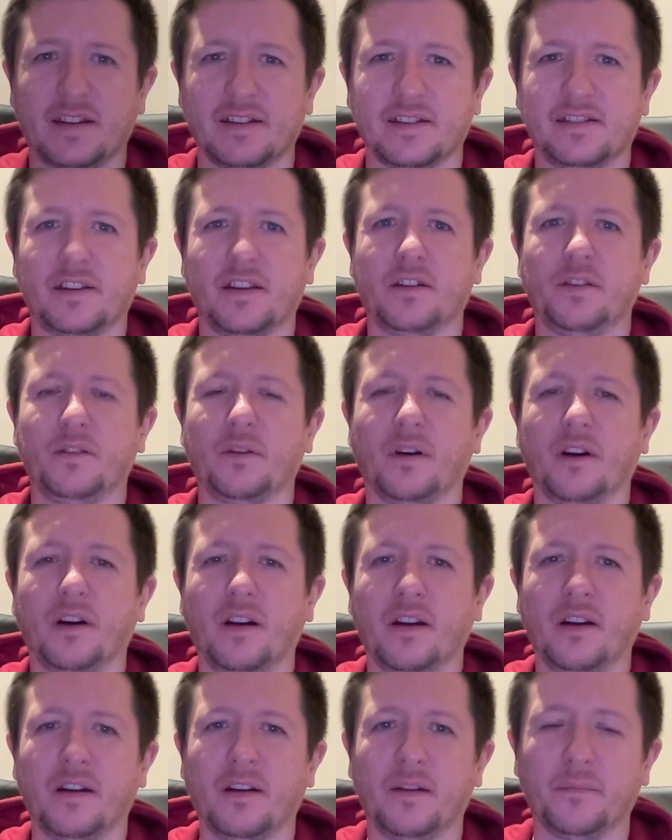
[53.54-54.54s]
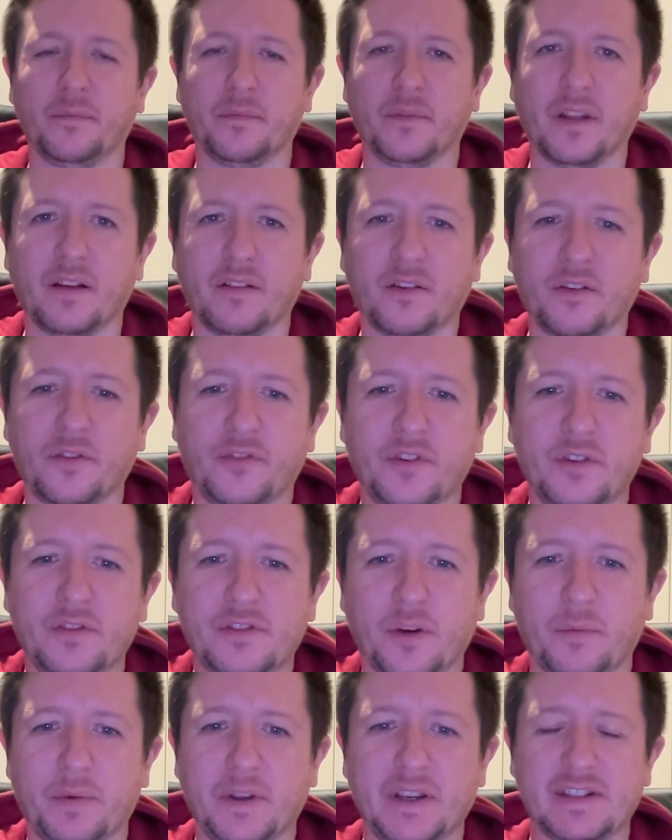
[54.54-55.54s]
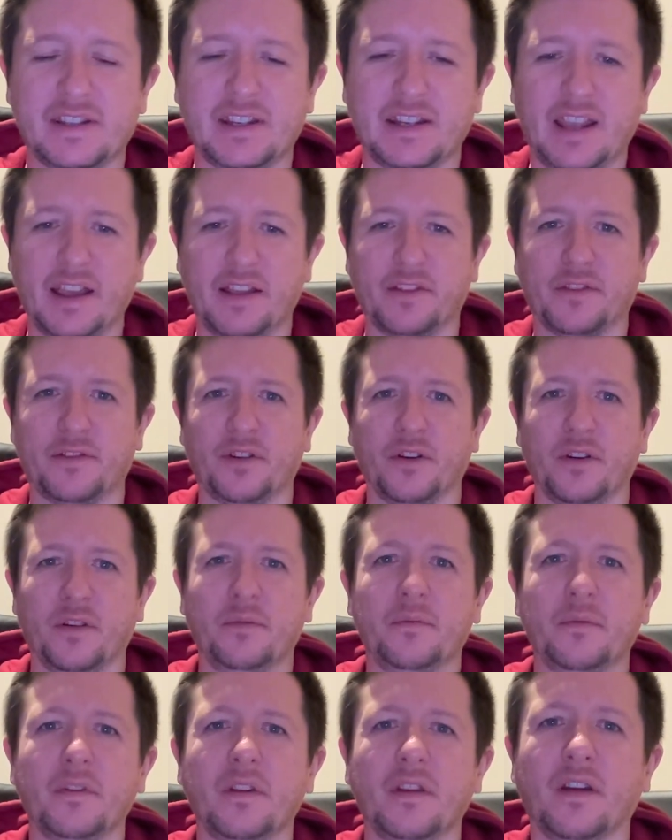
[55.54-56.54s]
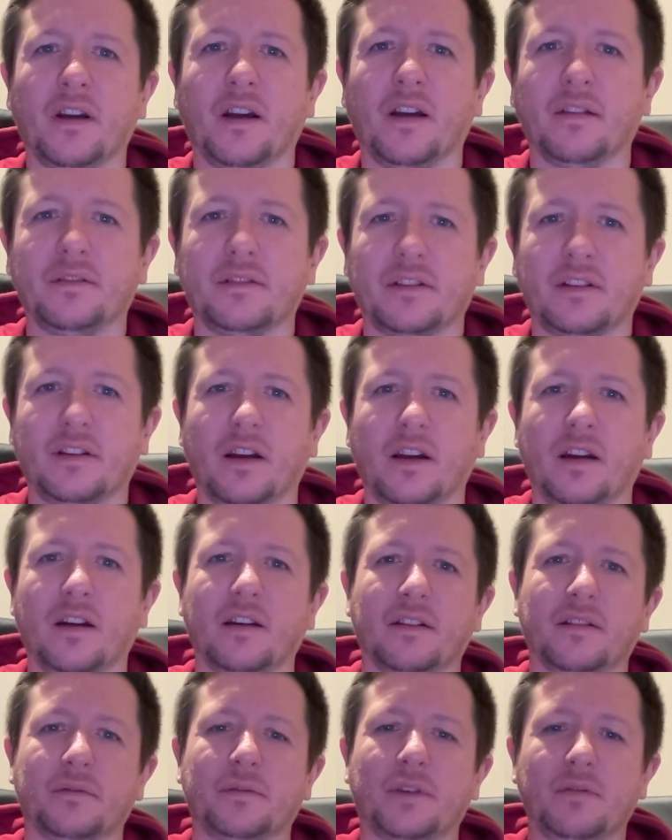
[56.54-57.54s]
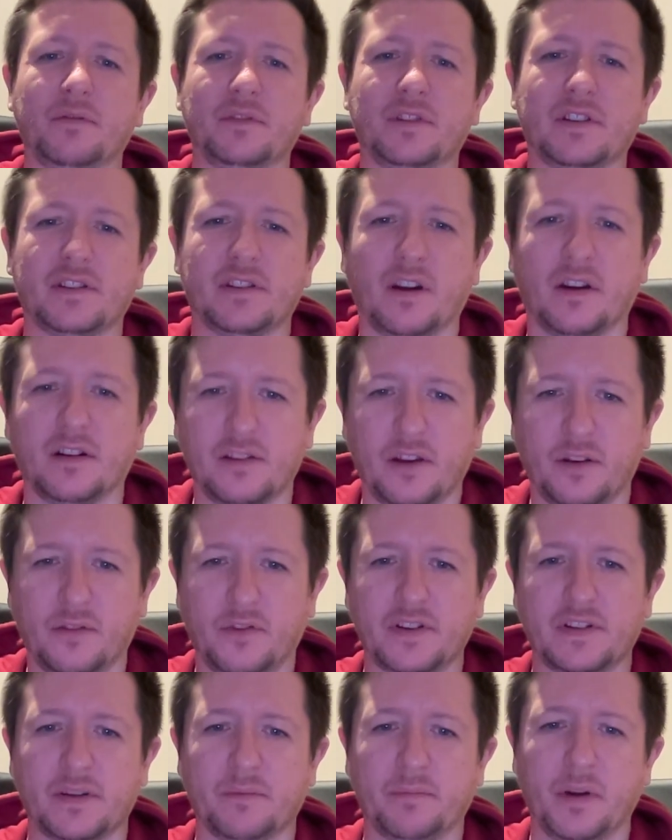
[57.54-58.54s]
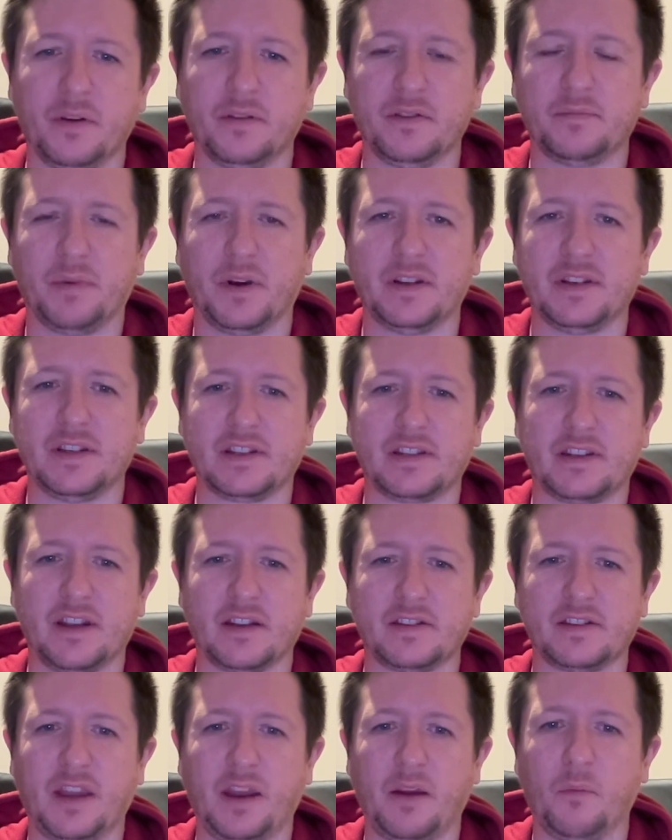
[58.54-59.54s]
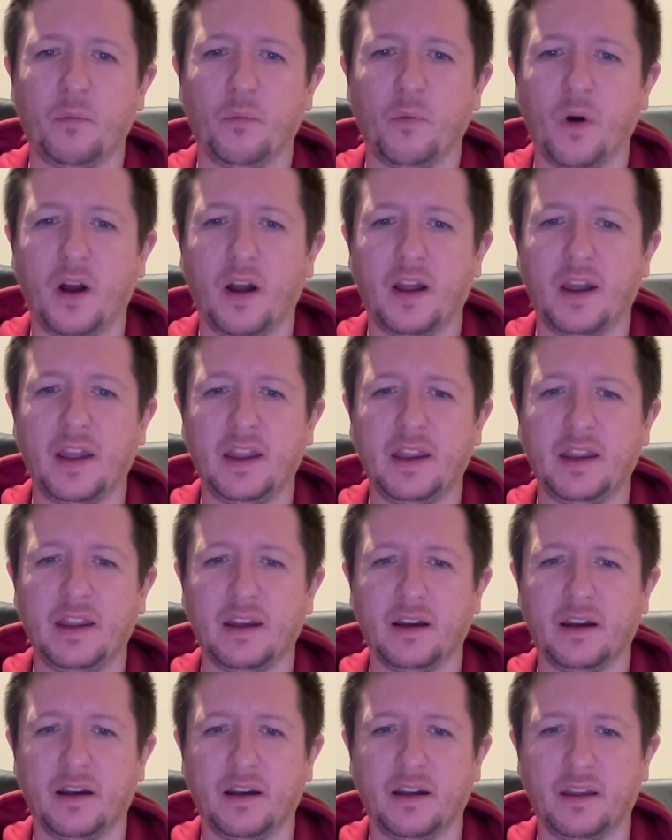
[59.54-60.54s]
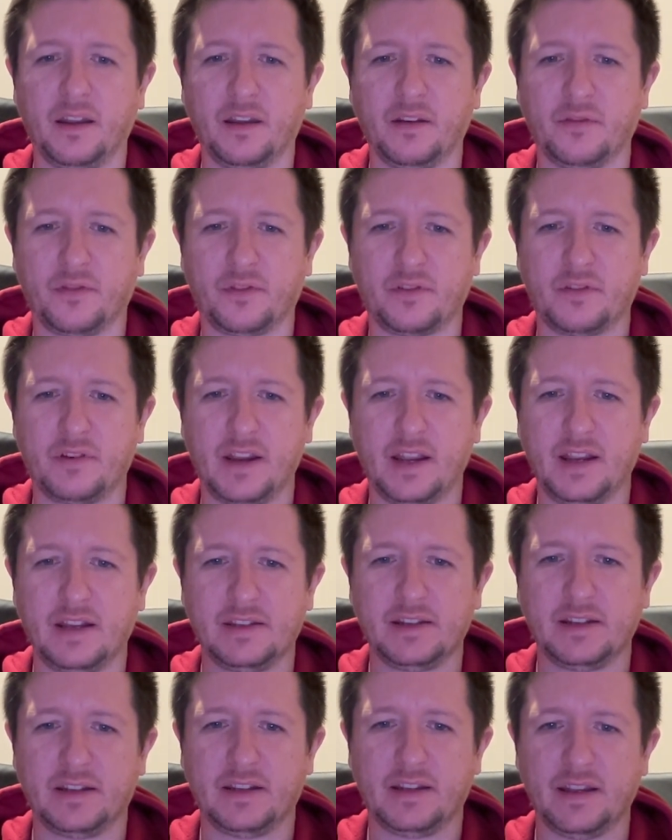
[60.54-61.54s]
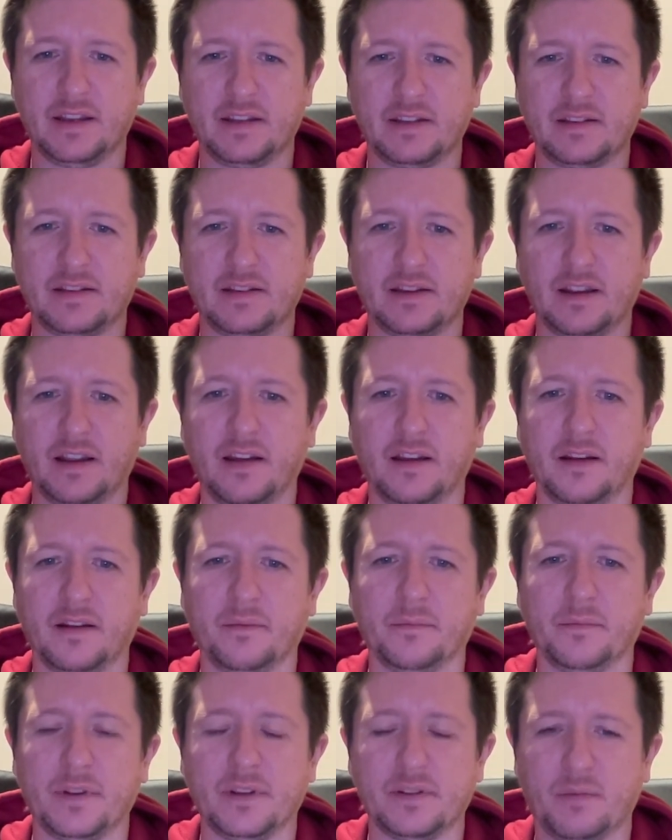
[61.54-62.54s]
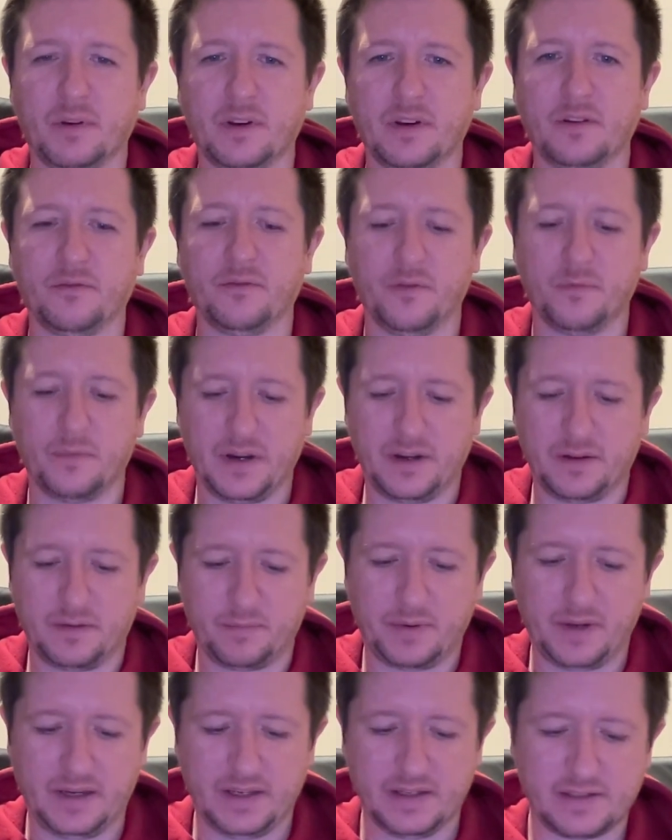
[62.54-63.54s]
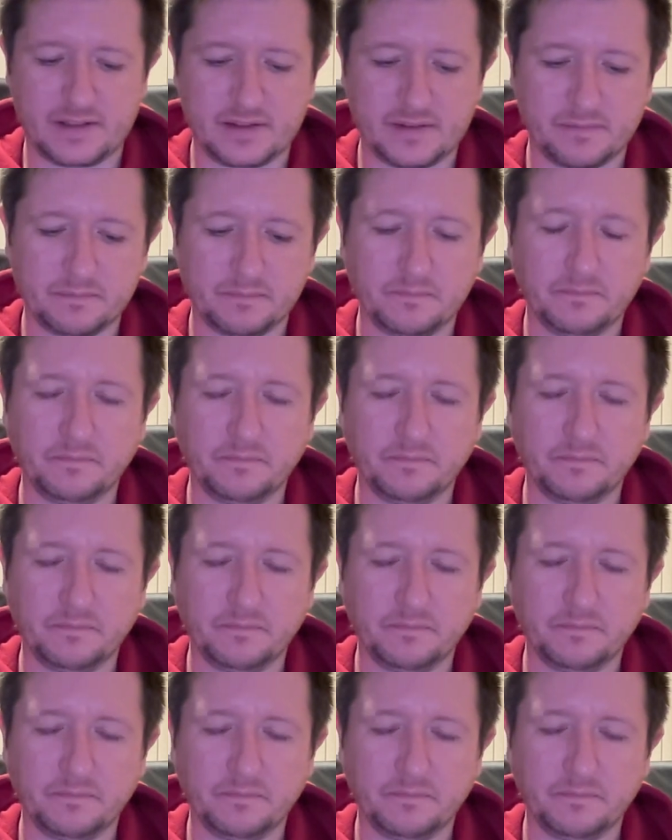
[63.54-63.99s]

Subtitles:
then, so I've got a few topics to get through. I'm going to start off, I suppose, by discussing why I have created this wonderful mouthpiece.